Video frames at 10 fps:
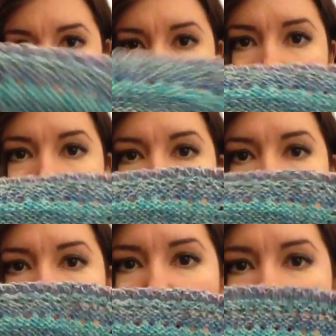to make
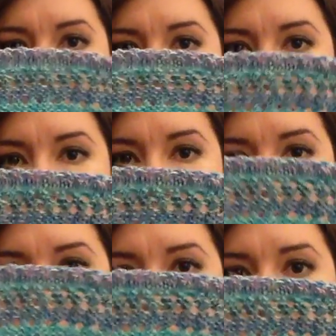a half
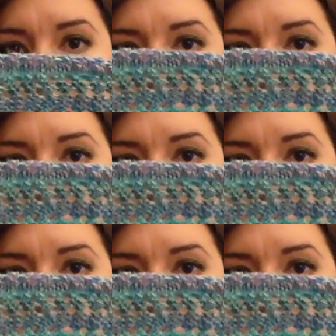circle